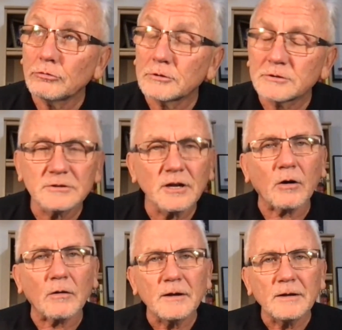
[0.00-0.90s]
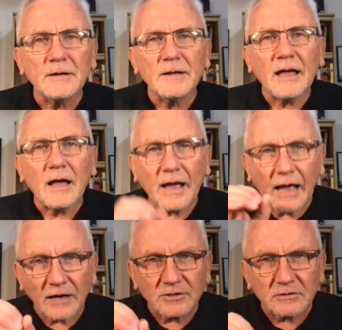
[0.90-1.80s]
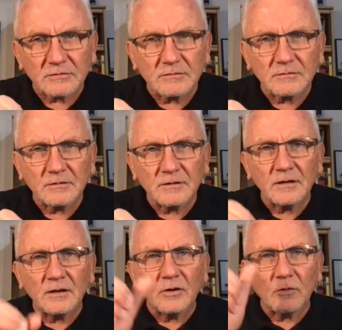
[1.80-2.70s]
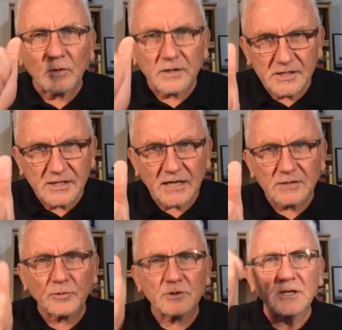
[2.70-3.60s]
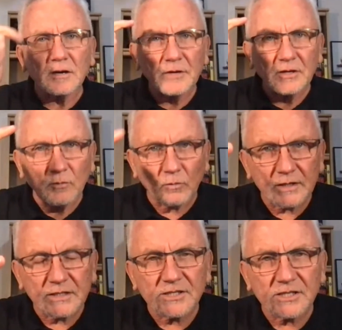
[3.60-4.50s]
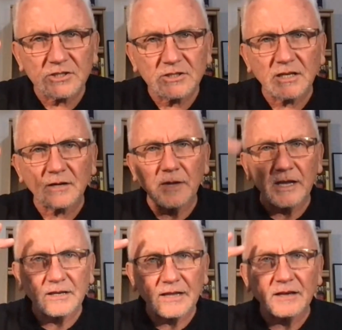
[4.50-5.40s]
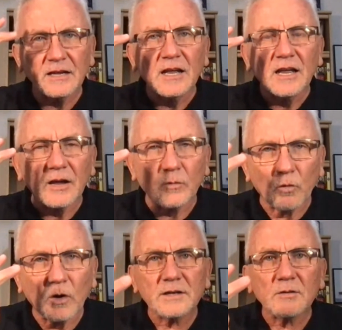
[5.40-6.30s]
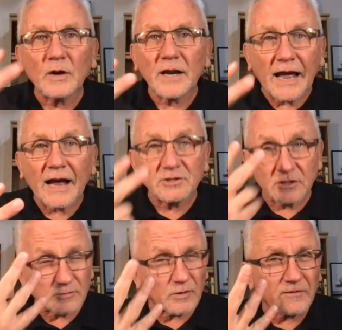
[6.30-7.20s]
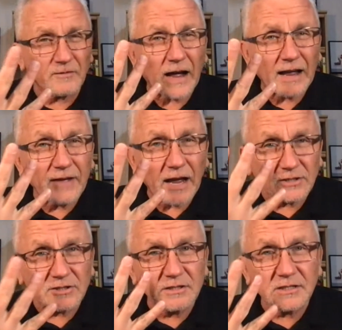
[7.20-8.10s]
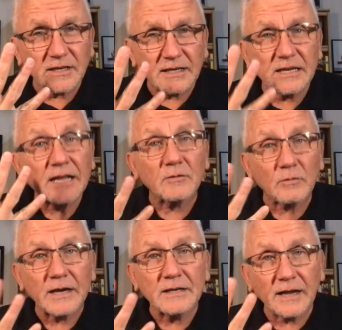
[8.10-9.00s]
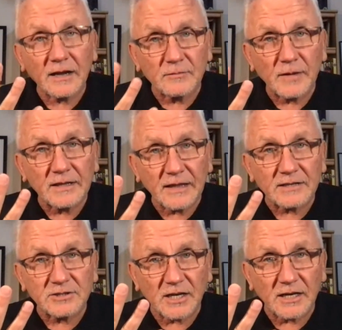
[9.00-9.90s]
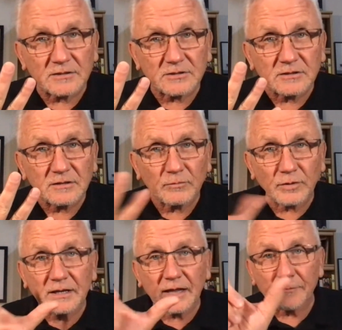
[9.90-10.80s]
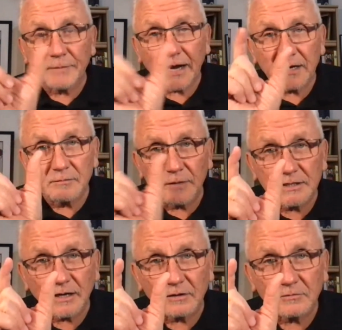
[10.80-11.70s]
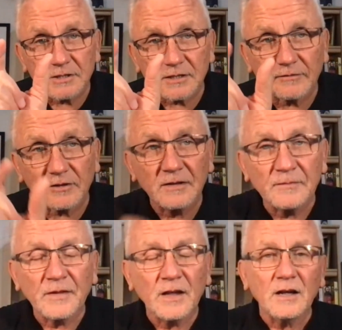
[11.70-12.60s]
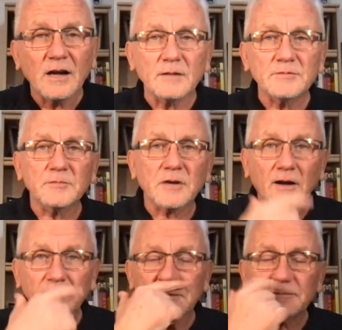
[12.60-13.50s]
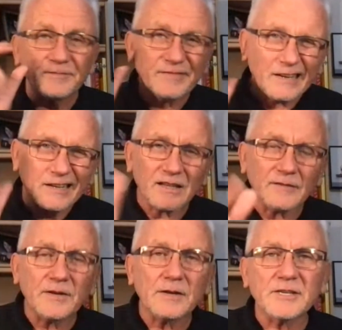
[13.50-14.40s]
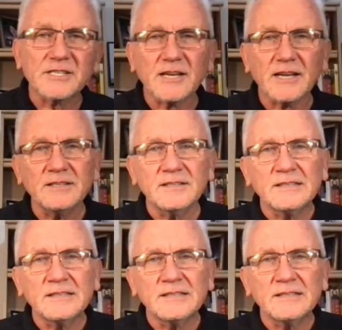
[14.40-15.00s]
is no. Action. What does the dashboard tell me? What decision can I make in that? And what actions, what 5 actions can I take right now to make that change? Bring that back in my tolerance level. I'm Jim Coughlin, Club VMSA,